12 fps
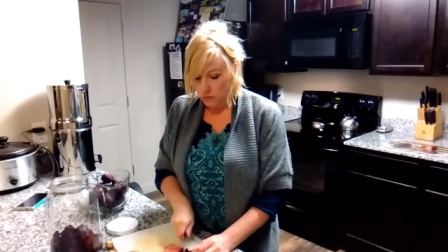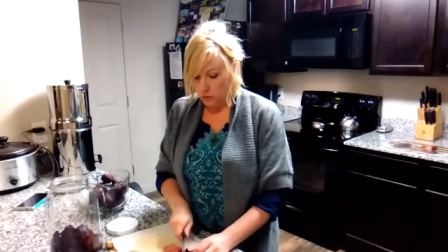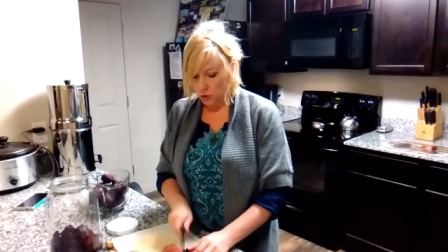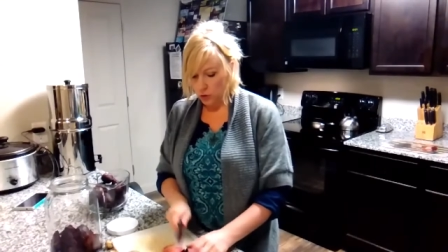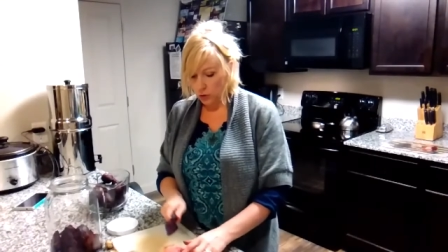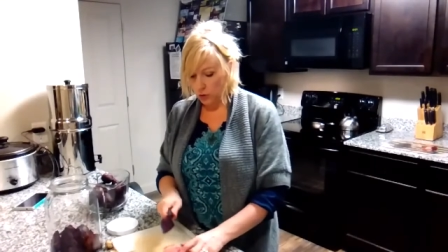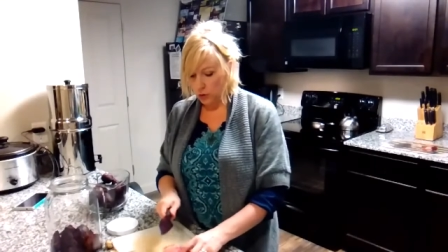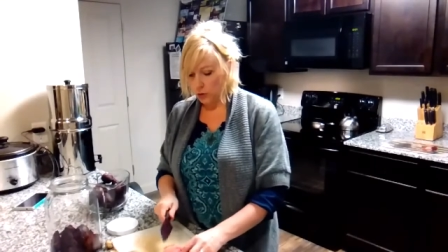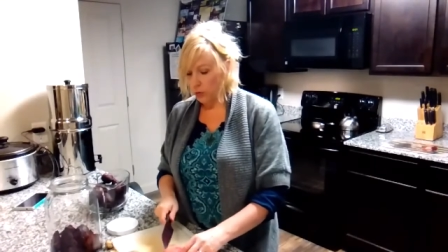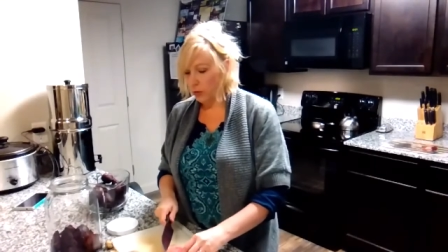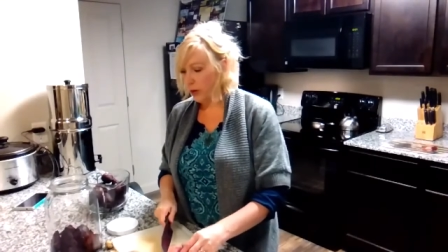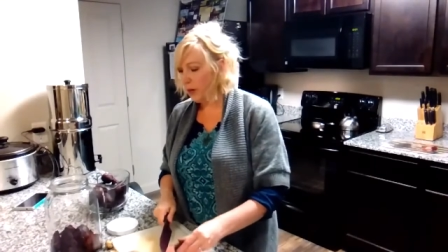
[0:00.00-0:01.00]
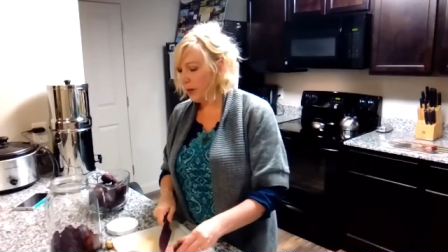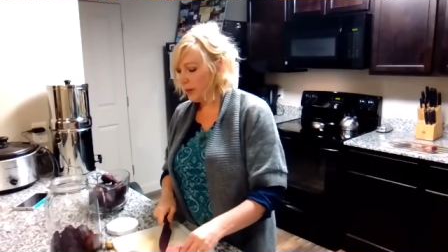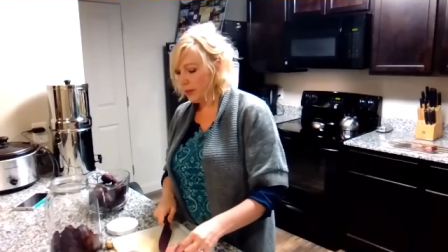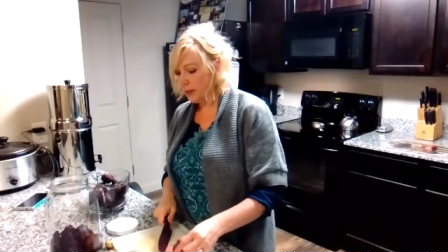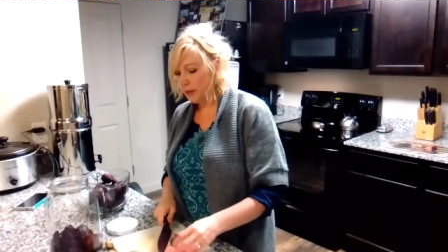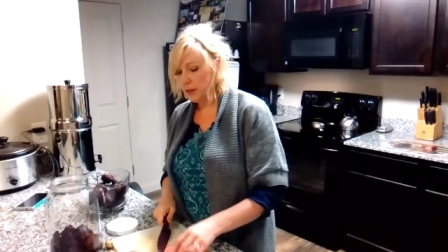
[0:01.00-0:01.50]
sugar or
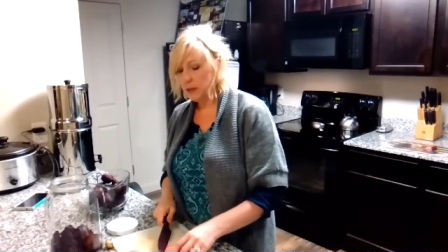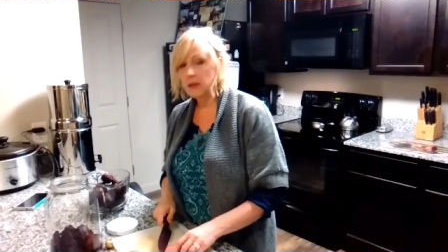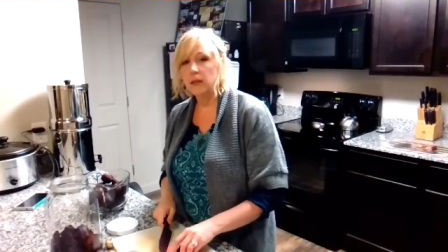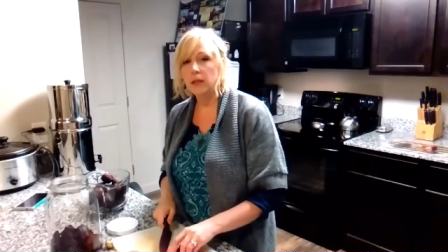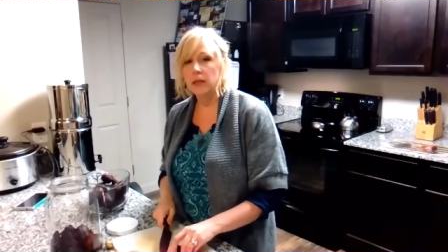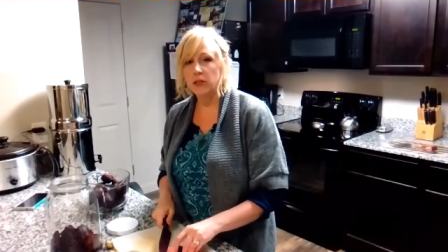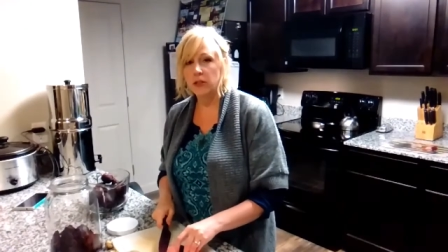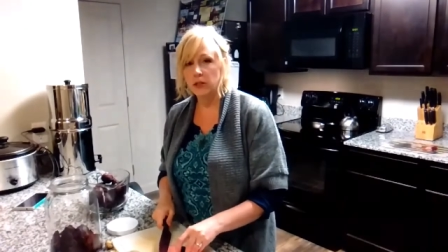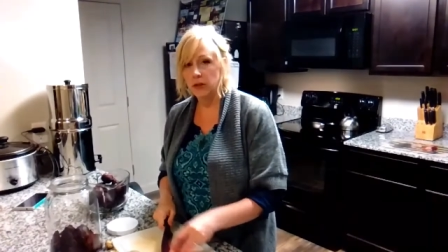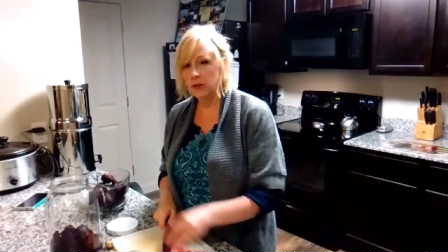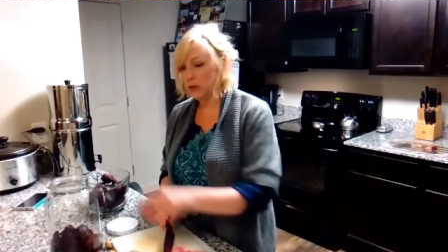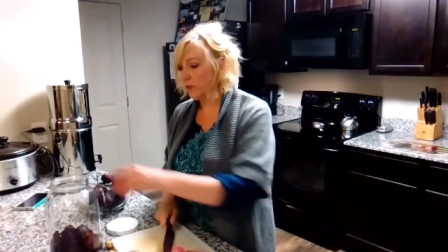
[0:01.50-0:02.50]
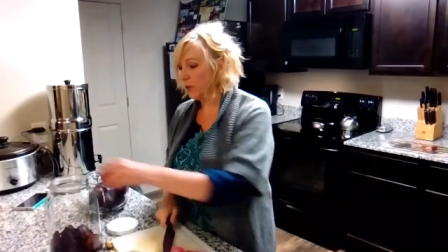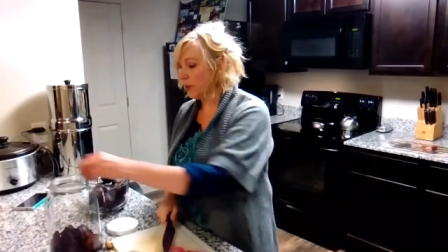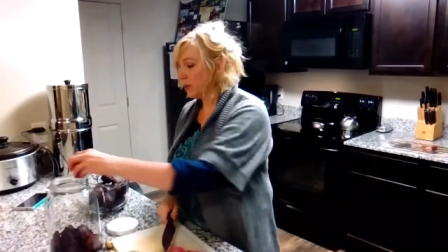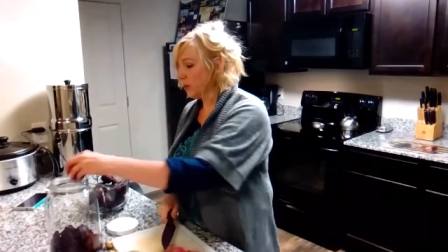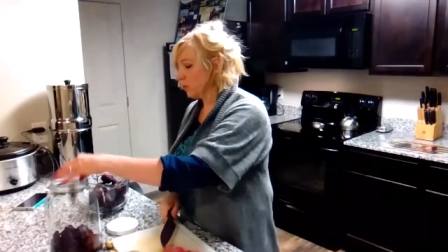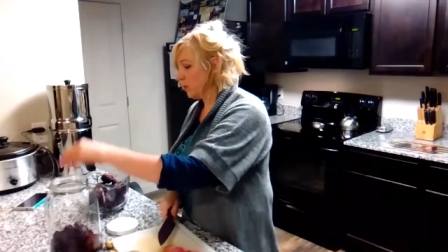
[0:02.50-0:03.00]
honey to their
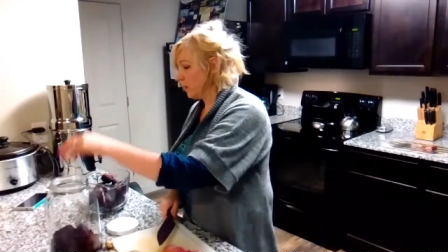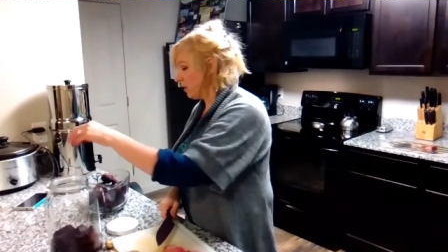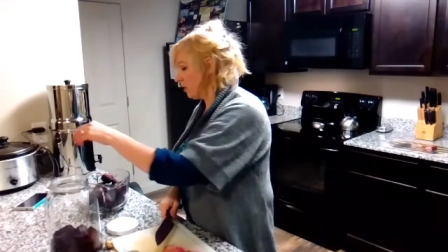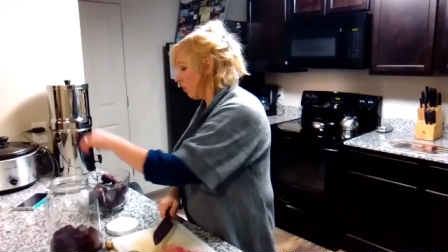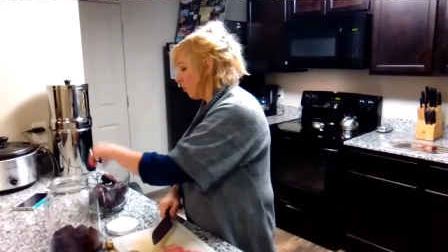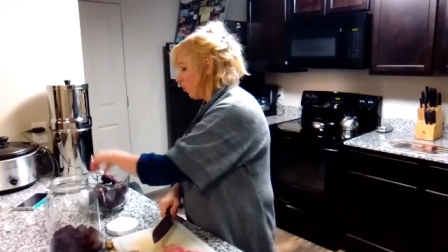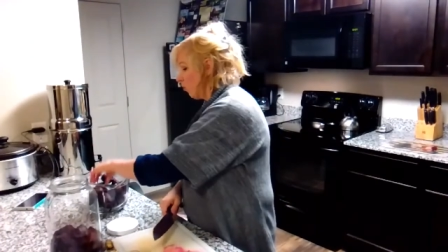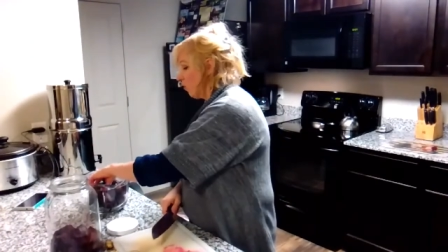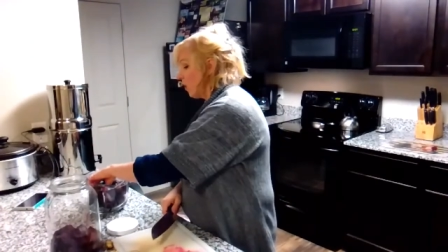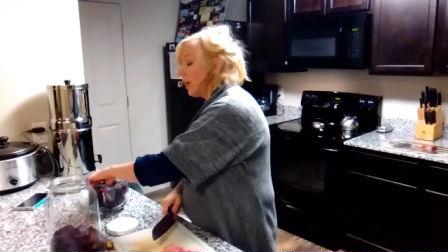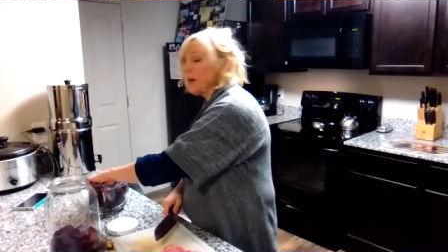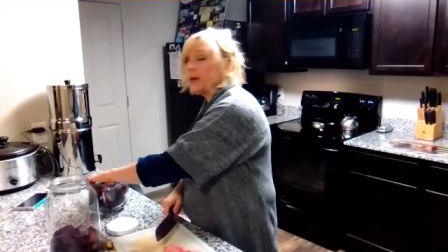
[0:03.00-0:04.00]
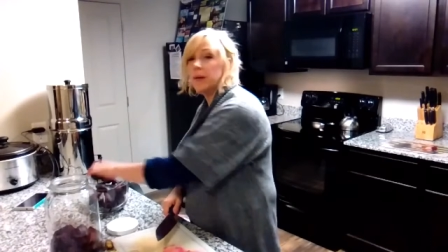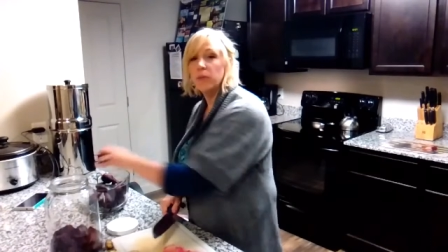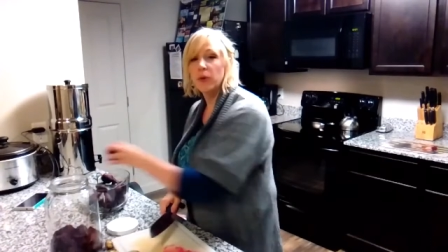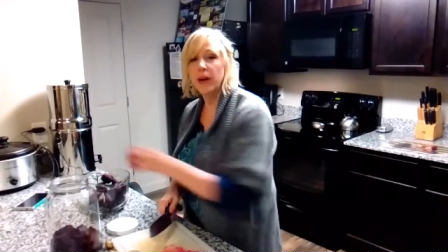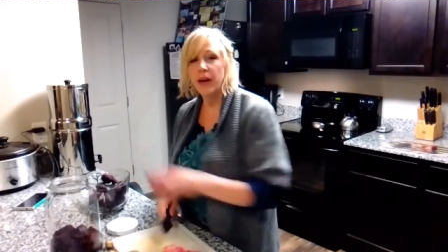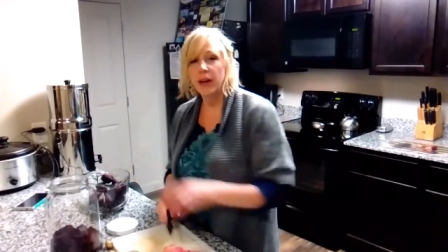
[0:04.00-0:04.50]
kvass with some rye
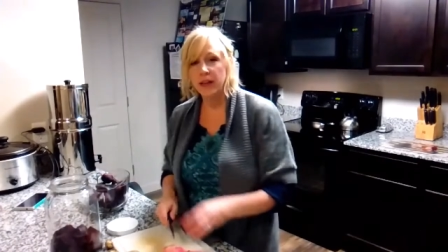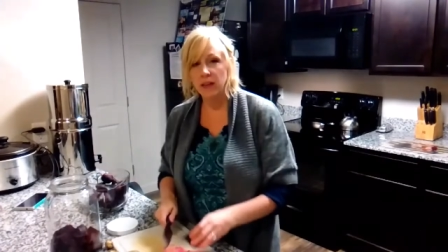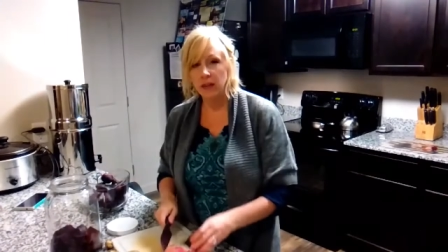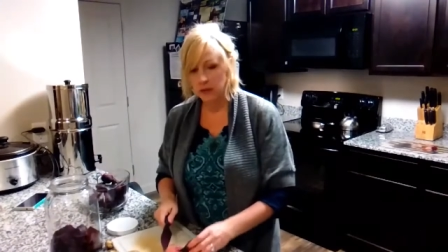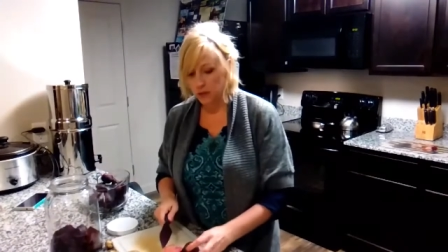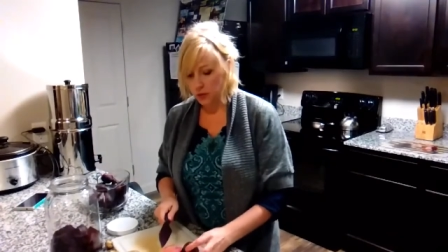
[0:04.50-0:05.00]
bread,